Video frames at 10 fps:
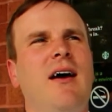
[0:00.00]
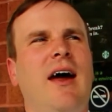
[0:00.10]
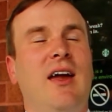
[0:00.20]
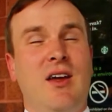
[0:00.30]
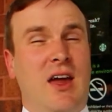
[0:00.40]

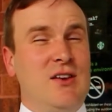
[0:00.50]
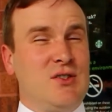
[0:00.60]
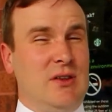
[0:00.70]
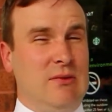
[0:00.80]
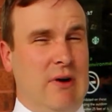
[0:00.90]
I
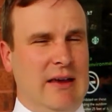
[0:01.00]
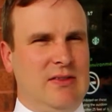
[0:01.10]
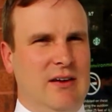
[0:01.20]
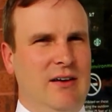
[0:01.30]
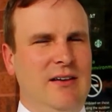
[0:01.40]
occasionally write
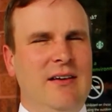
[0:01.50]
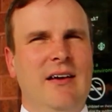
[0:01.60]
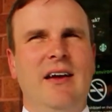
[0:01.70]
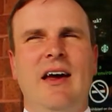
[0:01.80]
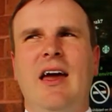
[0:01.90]
there,
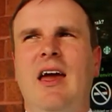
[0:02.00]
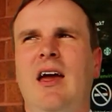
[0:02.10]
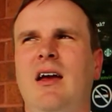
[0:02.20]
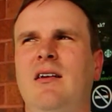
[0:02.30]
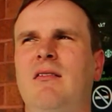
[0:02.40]

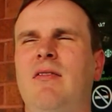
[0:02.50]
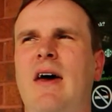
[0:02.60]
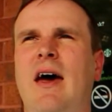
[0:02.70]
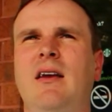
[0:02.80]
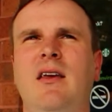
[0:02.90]
and
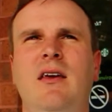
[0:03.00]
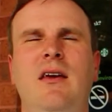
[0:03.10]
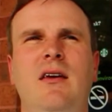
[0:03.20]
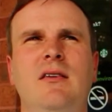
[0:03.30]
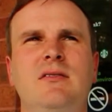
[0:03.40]
that
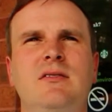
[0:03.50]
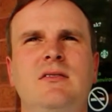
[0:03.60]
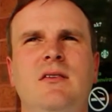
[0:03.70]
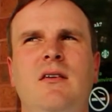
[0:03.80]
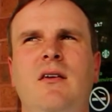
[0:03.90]

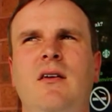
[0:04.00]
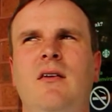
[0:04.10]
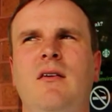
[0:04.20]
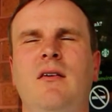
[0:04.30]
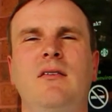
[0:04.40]
is
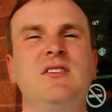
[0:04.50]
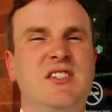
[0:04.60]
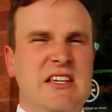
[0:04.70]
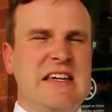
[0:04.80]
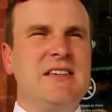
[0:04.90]

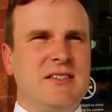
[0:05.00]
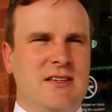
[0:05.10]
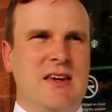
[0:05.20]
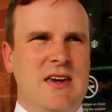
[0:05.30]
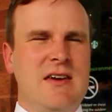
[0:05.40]

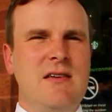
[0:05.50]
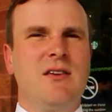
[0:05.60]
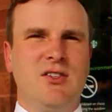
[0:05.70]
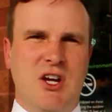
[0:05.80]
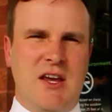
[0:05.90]

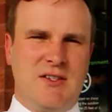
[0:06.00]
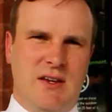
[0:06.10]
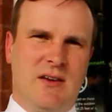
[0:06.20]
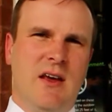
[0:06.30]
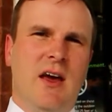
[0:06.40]

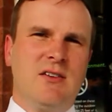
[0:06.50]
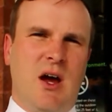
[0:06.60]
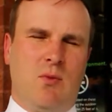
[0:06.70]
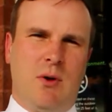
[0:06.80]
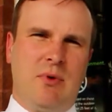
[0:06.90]

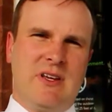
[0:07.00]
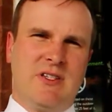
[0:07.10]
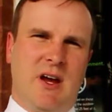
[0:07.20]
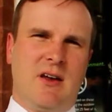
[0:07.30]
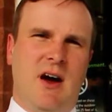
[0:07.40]

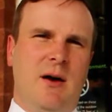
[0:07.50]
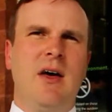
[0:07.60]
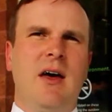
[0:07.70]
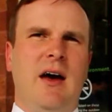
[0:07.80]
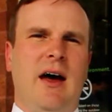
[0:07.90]
dcjason.wordpress.com.
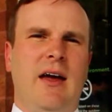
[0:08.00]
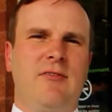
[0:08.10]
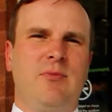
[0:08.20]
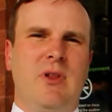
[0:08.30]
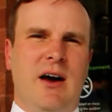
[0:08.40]
I've
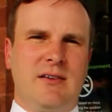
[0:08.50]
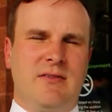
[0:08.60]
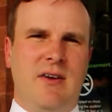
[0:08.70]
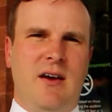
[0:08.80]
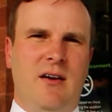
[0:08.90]

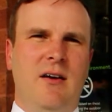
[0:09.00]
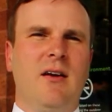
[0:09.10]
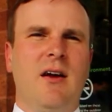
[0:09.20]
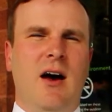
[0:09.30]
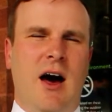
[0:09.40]
blogged there
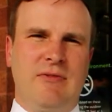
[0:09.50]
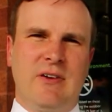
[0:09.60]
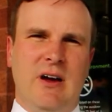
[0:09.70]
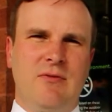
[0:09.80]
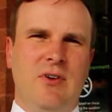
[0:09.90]
off
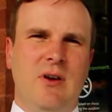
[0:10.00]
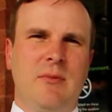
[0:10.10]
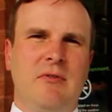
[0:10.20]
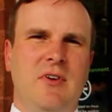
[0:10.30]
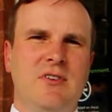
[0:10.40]
and on for a
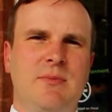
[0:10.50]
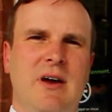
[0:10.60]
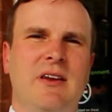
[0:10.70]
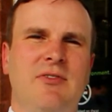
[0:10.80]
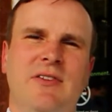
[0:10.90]
number of years
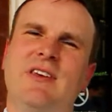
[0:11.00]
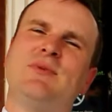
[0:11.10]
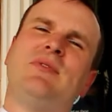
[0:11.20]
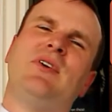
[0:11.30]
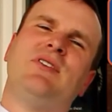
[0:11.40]
about different things
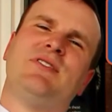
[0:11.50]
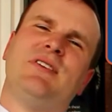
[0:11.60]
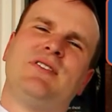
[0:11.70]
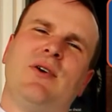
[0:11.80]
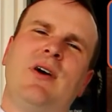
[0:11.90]
with literacy,
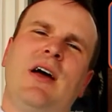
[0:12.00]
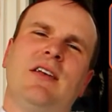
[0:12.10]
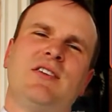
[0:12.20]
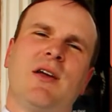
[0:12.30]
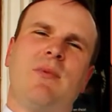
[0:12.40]
so
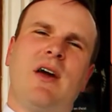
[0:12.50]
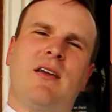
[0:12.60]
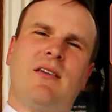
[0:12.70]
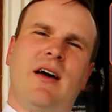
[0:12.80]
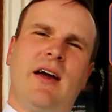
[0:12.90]
check me out
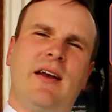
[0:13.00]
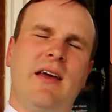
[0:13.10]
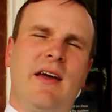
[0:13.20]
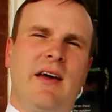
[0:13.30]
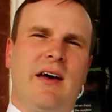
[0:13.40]
online
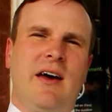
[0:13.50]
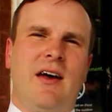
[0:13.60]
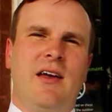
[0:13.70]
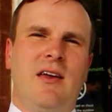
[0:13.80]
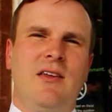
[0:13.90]

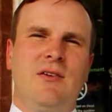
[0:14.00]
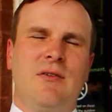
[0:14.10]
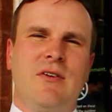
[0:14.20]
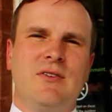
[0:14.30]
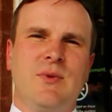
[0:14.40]
either
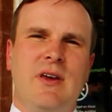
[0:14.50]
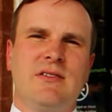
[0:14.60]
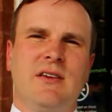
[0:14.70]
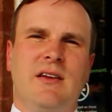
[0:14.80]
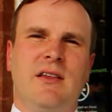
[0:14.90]
of those
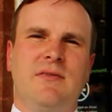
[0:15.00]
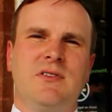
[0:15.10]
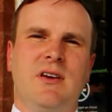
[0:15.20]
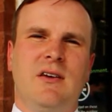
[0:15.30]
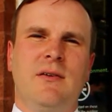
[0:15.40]
ways, and I'd love
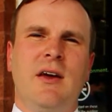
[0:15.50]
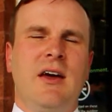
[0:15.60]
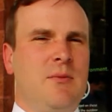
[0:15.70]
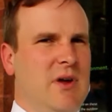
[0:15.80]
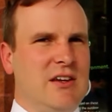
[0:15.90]
to
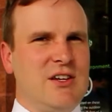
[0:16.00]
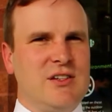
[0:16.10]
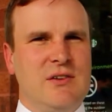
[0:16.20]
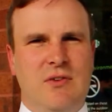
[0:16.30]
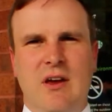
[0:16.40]
be in
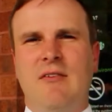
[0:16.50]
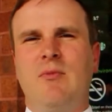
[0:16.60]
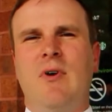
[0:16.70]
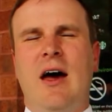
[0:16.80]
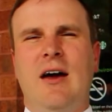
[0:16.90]
touch if you have
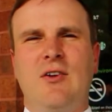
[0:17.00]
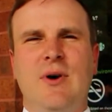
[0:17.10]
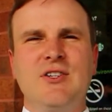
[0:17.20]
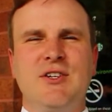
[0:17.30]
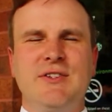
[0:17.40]

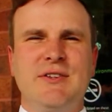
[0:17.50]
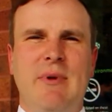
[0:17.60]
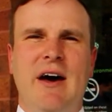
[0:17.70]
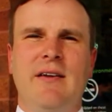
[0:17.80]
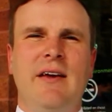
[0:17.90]
questions
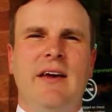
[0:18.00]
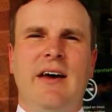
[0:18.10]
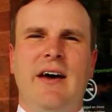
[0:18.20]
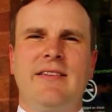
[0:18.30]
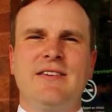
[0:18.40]
about
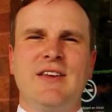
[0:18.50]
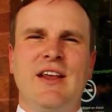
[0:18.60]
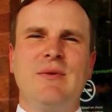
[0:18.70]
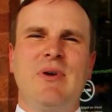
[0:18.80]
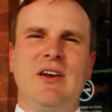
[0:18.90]
this
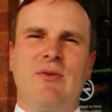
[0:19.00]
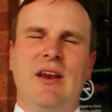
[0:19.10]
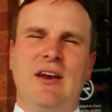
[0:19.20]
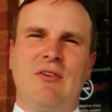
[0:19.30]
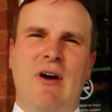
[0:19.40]
independent
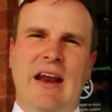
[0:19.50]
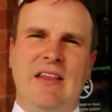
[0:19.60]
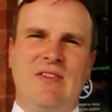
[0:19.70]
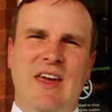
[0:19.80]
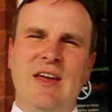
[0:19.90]
reading and
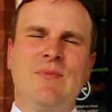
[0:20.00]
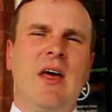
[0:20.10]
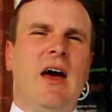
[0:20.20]
writing thing.